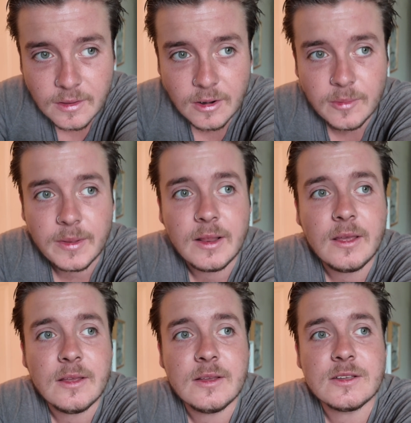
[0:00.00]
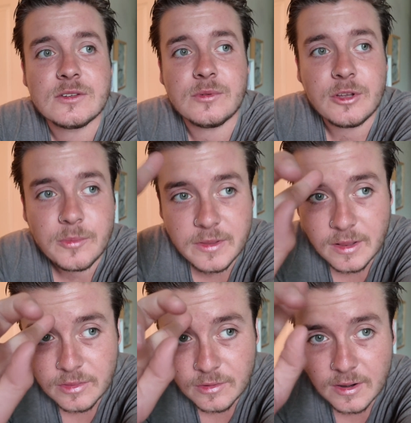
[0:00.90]
You know what I mean? So when you open
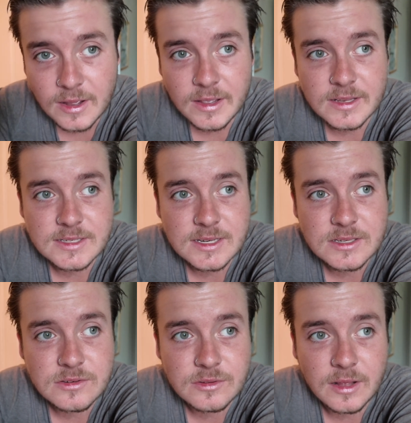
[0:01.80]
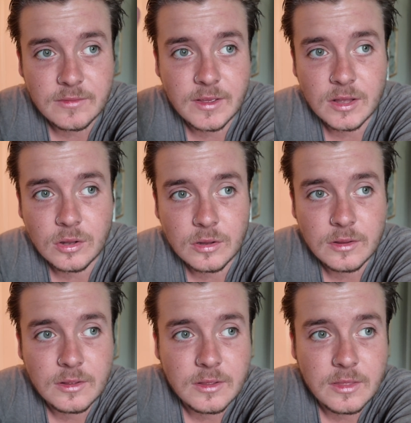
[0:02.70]
that third eye, it sees through that veil.